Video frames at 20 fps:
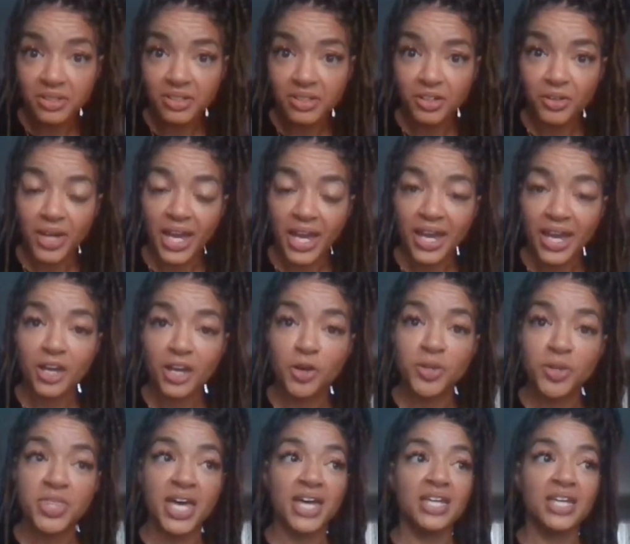okay, or
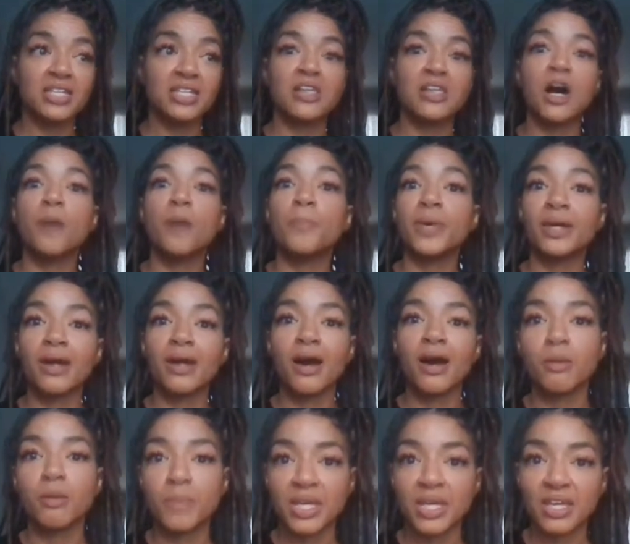that is up and
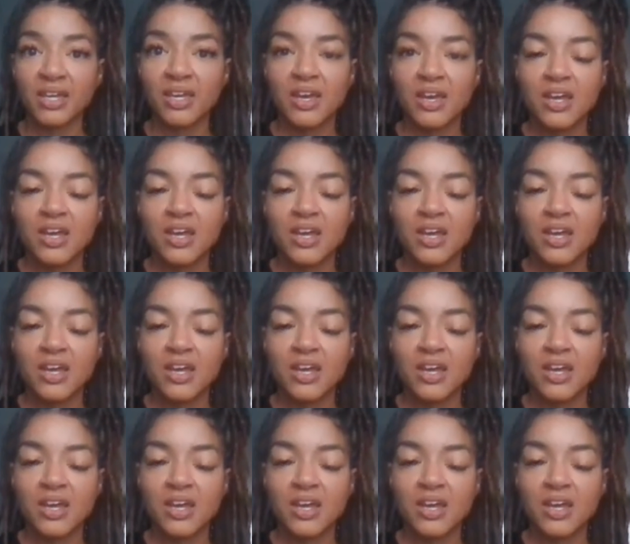coming.